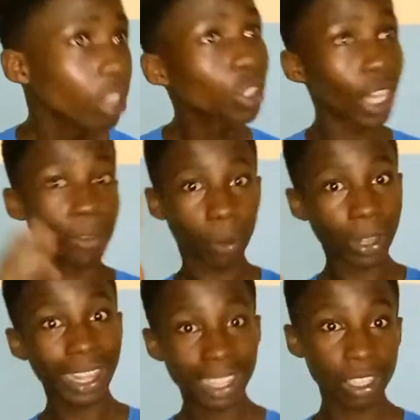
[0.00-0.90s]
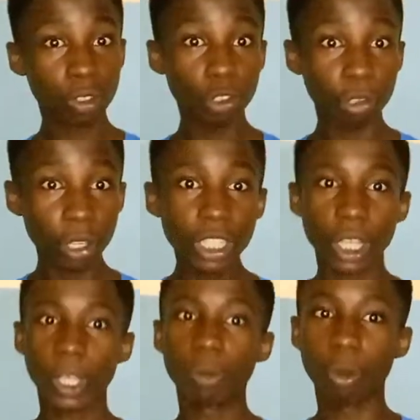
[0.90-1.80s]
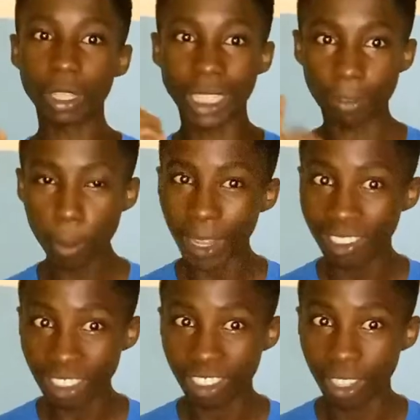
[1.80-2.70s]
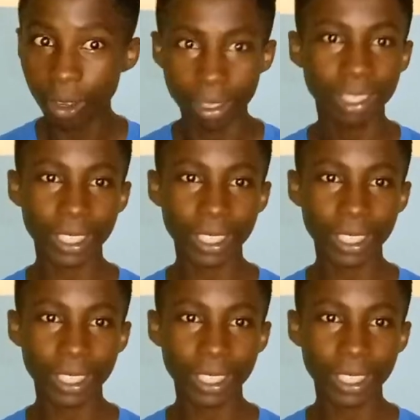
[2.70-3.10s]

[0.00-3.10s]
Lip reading: So if you want to learn technical drawing, you must develop an interest in the course.